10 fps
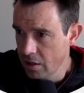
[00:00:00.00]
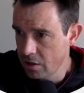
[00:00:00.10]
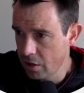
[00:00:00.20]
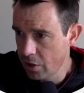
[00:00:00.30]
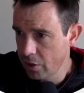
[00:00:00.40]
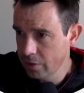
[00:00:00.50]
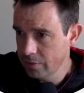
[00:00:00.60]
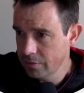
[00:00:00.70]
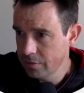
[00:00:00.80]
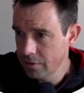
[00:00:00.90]
So
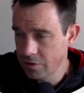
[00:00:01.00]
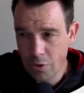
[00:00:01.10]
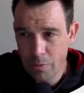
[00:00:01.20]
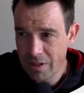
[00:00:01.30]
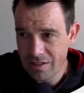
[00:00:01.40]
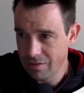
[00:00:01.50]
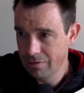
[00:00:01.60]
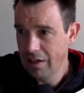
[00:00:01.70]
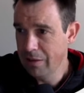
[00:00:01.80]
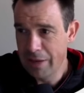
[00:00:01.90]
Zoom is
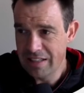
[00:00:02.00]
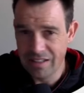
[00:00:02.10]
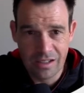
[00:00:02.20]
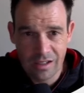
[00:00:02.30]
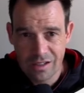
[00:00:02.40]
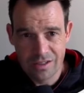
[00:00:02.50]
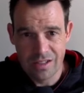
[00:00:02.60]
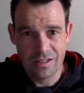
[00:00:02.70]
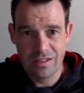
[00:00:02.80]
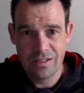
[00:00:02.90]
really amazing because
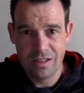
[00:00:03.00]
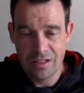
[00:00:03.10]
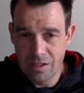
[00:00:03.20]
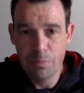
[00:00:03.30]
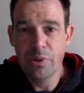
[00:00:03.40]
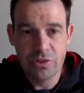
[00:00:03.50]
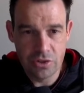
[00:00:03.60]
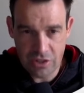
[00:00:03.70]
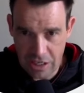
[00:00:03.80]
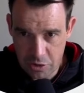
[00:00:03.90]
it's simple to
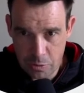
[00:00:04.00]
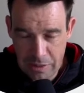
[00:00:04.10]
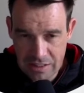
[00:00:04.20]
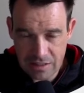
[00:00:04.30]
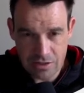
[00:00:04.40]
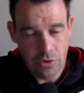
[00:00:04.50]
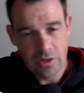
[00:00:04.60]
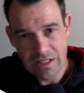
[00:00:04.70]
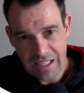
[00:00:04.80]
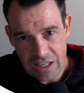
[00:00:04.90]
schedule meetings. You
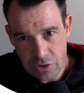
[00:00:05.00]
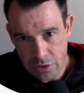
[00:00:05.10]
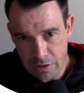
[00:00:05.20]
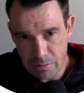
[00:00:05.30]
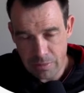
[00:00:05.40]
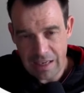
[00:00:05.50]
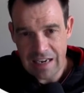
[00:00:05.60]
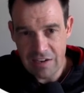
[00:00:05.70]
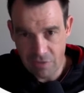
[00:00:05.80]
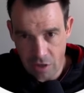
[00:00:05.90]
can schedule them in
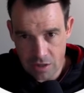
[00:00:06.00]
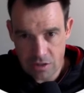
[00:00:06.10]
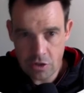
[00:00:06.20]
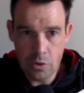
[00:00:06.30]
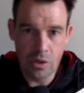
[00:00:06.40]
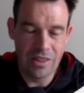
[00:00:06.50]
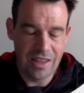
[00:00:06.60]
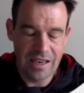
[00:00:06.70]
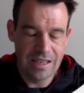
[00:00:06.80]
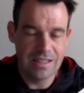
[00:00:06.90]
advance. You can
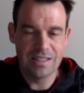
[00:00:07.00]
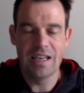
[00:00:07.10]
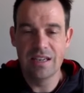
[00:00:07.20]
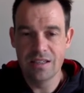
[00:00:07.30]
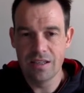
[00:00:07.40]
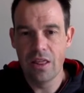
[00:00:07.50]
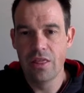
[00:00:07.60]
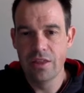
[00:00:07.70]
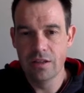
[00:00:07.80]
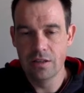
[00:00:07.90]
then send
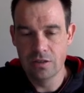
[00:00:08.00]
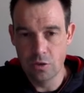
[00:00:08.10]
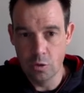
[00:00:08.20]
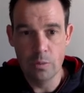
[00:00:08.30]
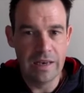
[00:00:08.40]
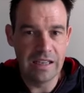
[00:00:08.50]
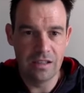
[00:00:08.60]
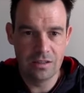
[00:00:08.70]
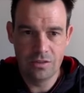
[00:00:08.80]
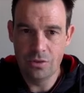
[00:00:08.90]
the Zoom
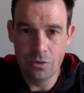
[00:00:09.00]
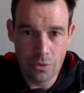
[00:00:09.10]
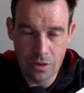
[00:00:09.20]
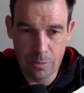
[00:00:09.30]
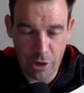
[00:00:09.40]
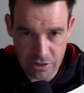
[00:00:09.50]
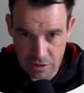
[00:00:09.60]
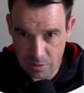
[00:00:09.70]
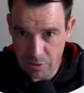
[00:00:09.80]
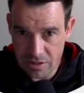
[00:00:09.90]
link to the
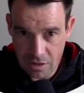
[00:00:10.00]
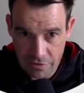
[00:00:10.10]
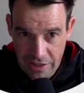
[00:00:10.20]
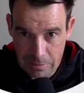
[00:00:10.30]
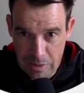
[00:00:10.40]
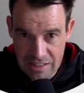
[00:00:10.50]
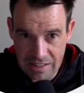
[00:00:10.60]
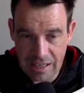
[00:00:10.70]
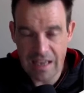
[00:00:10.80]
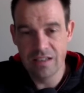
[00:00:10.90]
participants of that
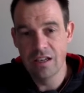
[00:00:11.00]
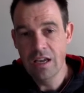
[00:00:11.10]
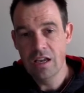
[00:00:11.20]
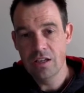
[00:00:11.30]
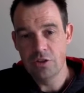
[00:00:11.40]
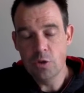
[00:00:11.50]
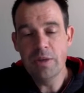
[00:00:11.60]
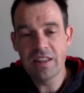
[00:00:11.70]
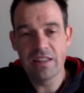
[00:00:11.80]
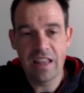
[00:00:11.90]
meeting, and
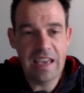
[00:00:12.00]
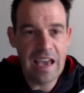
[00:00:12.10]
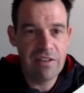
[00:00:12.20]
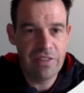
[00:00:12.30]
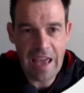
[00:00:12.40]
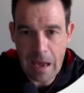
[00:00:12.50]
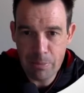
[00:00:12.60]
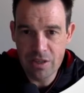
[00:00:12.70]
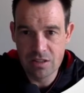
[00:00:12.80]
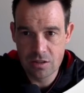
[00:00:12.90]
assuming that they have the
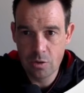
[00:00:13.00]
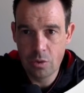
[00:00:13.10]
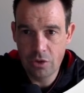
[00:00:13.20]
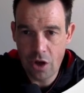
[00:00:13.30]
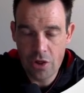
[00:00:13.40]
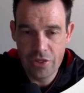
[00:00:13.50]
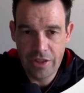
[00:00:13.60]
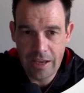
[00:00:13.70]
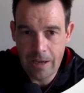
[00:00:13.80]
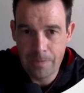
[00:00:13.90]
app installed on
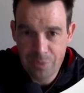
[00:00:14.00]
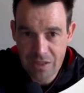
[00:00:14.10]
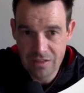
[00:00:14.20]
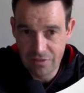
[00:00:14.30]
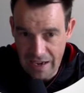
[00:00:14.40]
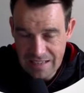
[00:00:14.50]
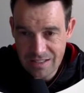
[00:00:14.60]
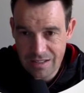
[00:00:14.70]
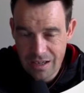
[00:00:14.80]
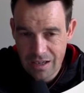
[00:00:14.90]
their
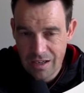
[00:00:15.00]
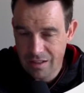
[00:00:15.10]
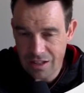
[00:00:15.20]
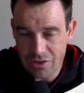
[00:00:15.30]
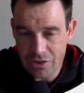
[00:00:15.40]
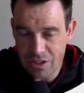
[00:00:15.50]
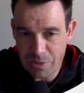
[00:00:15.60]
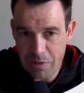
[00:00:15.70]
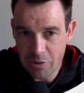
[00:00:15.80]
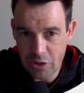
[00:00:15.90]
device, they should just
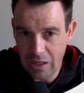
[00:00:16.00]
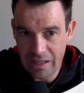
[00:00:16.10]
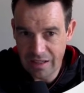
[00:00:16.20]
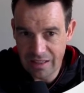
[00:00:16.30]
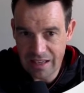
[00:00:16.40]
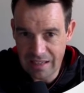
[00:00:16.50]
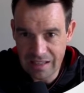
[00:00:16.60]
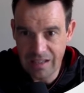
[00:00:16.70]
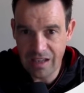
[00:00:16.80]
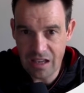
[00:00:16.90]
be able to click that
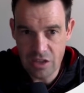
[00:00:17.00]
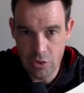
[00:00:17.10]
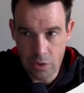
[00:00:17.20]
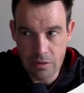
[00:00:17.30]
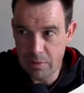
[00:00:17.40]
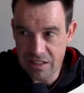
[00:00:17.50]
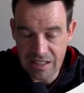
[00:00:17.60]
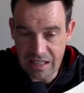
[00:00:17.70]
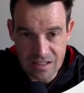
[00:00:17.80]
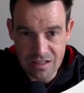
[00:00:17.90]
link and join the
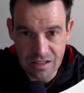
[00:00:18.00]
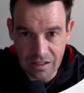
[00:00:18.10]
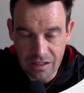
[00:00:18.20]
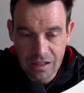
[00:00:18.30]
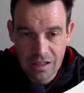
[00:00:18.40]
meeting instantly.